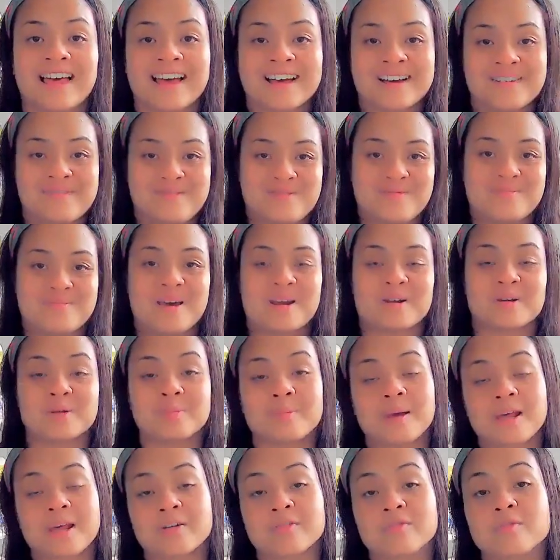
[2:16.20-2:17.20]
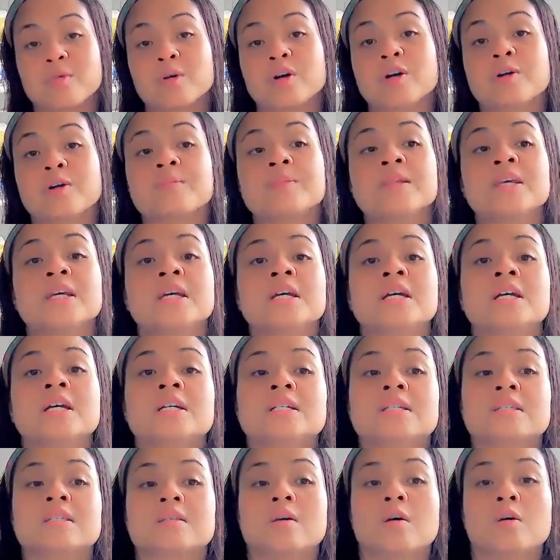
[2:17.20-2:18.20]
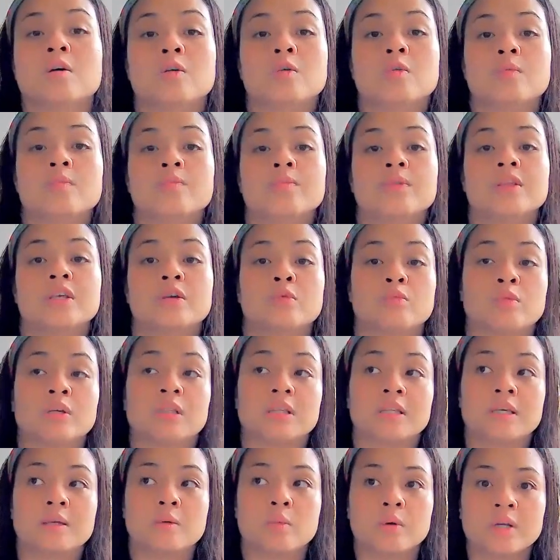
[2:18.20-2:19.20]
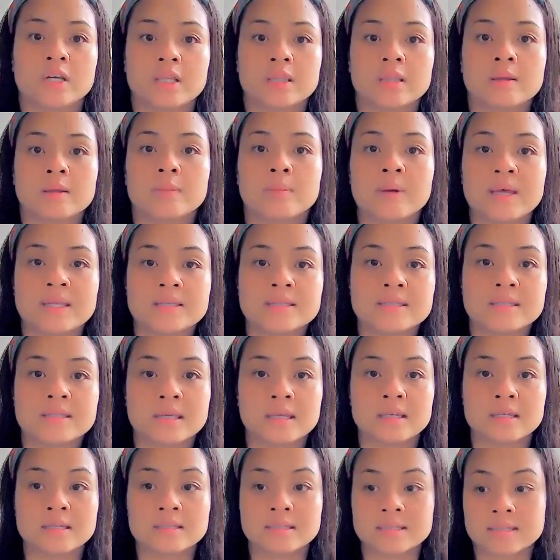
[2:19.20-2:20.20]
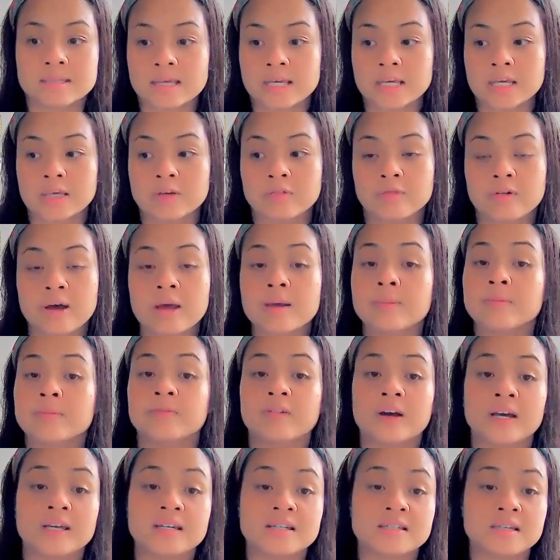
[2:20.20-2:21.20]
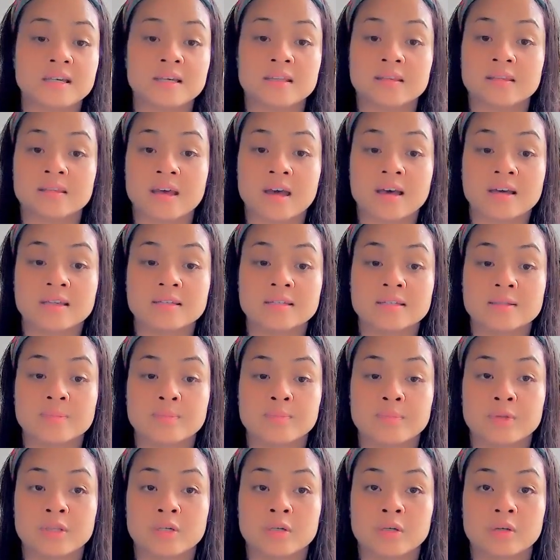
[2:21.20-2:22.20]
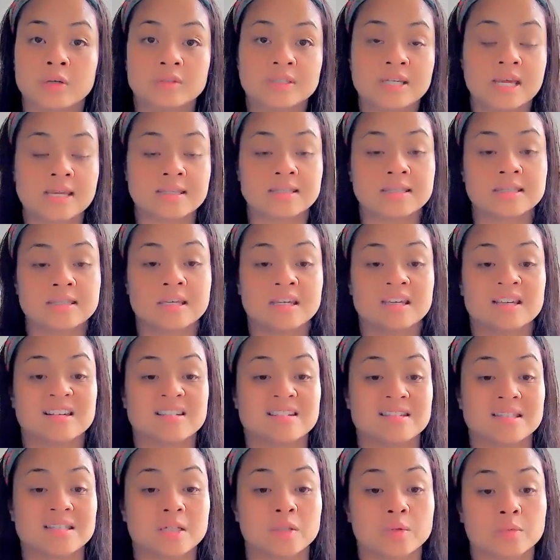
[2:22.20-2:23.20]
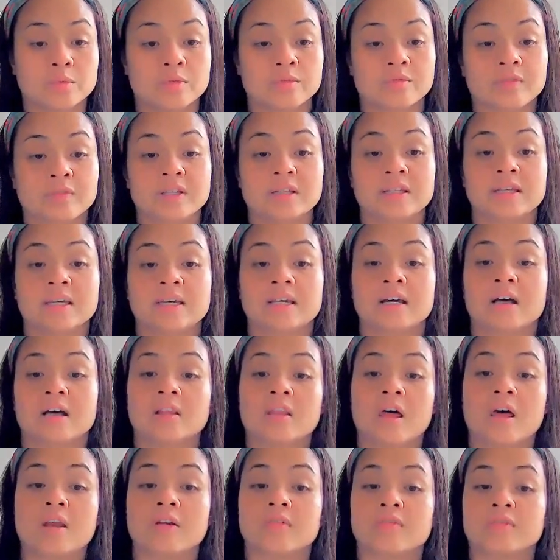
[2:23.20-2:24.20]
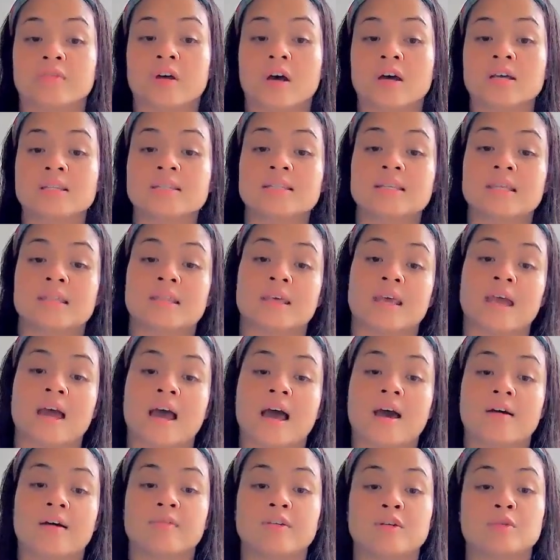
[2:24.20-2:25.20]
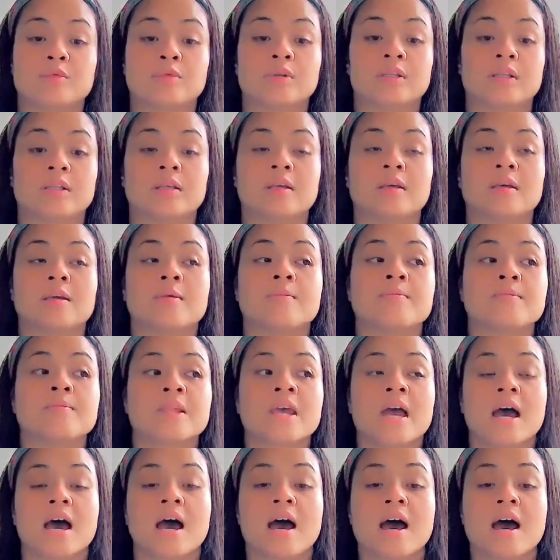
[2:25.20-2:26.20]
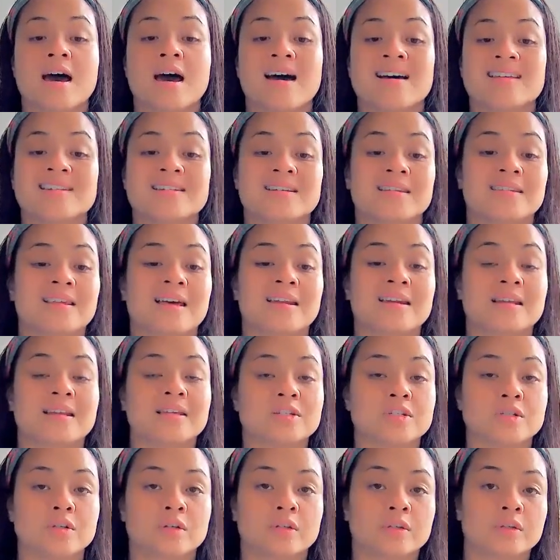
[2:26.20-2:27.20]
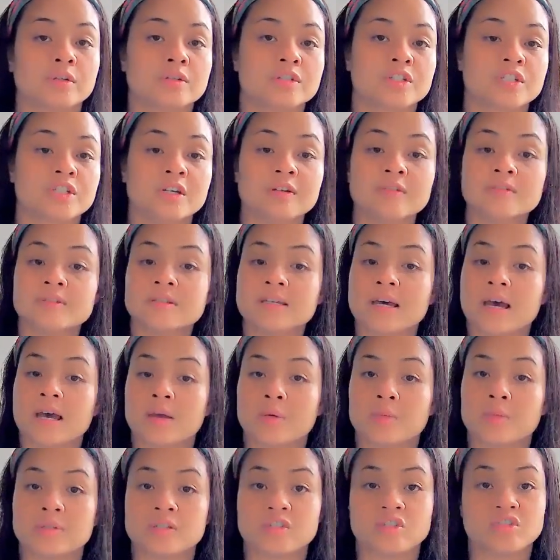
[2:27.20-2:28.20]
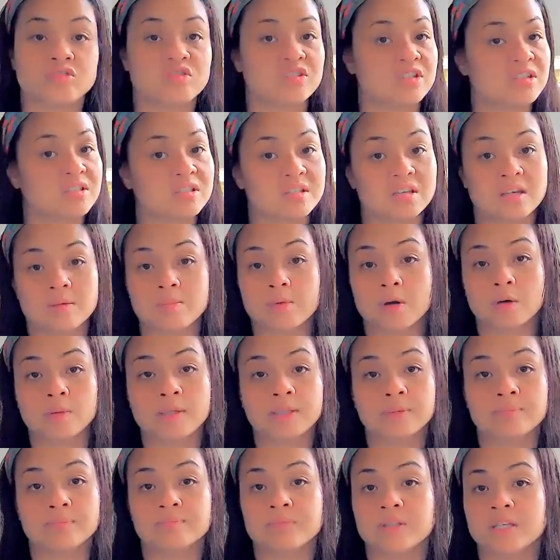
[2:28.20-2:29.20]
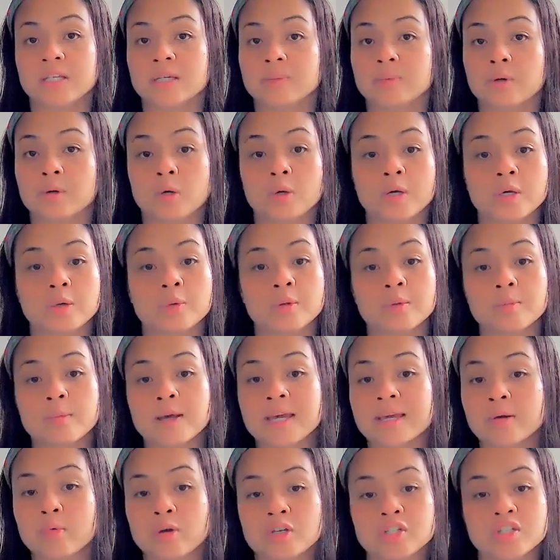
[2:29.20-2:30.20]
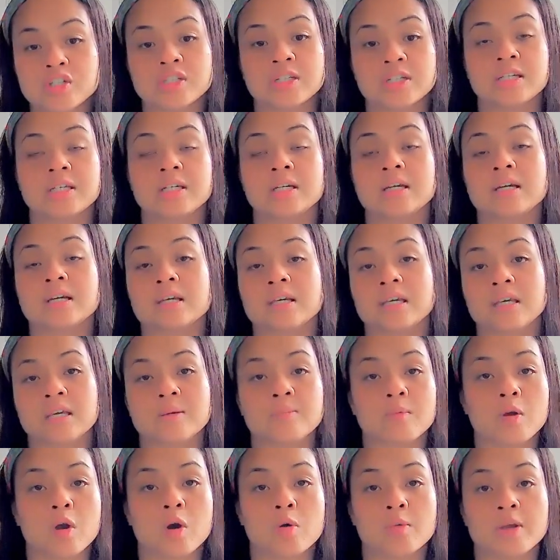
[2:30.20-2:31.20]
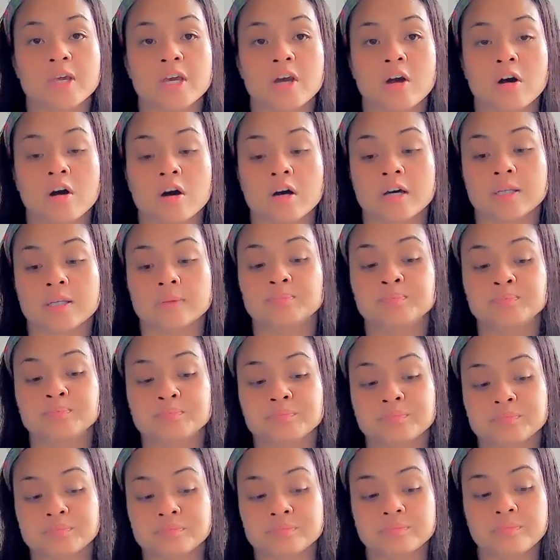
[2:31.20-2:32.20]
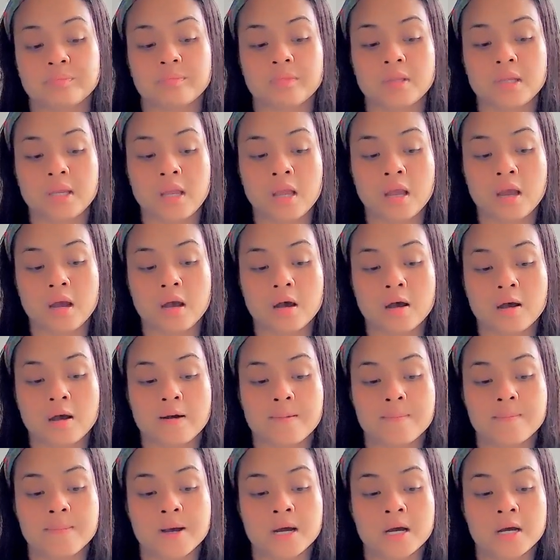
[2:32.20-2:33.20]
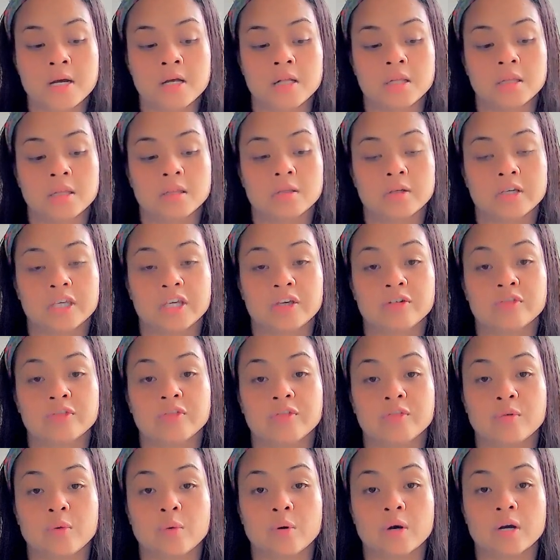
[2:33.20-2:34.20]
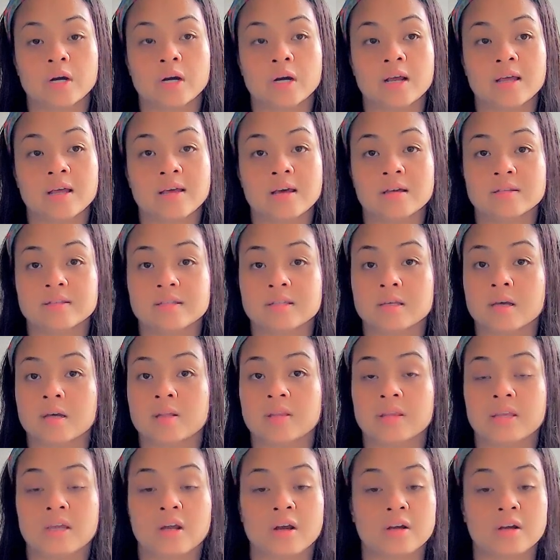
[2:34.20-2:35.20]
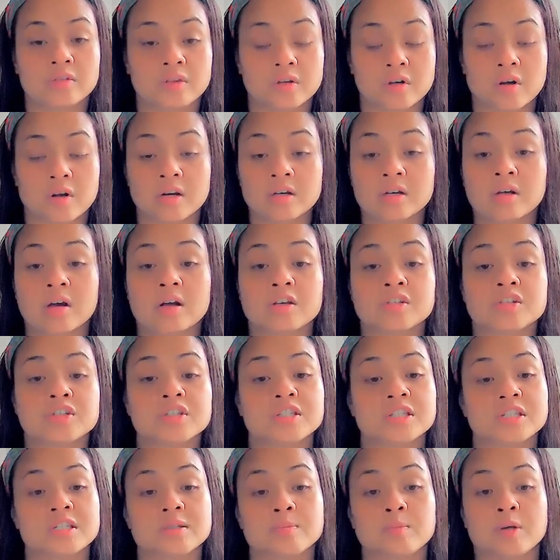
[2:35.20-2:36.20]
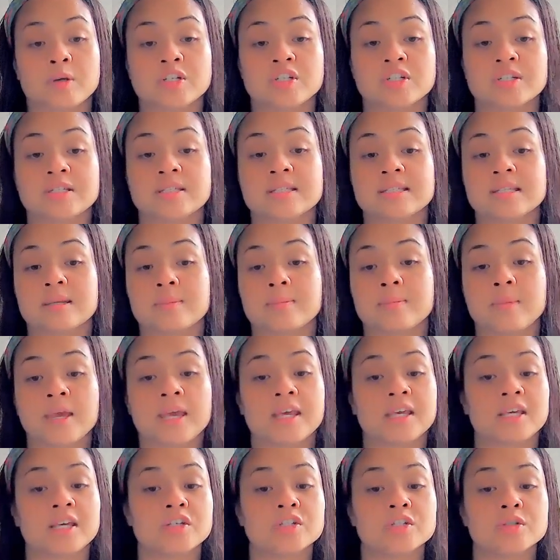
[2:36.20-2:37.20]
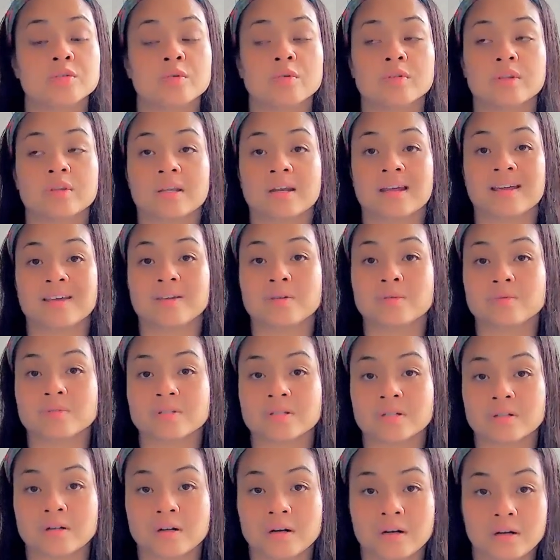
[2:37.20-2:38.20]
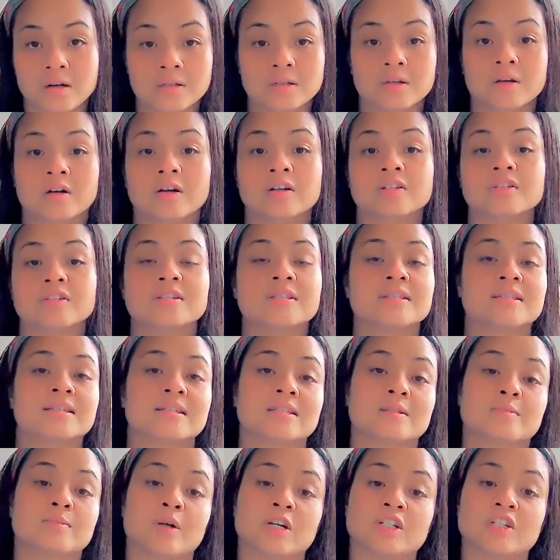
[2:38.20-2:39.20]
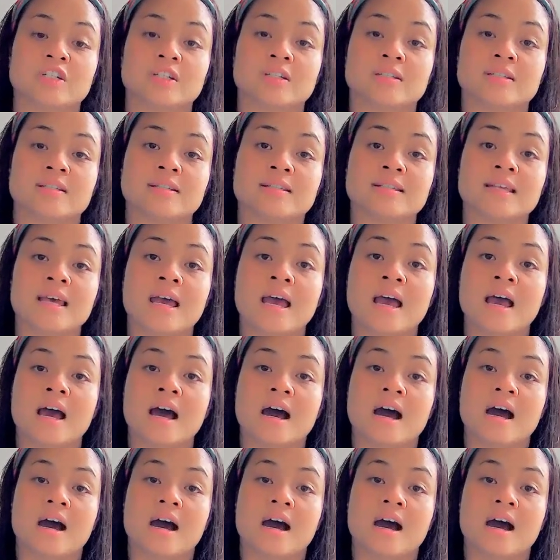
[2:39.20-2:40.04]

for lack of a better metaphor so really one of the best things like if i'm finding that you know testing is still revealing a lot of knots and they haven't really had that internal shift i would just keep going keep going with my questioning keep going on um looking for so the, their unconscious expressions and making sure that I use their unconscious expressions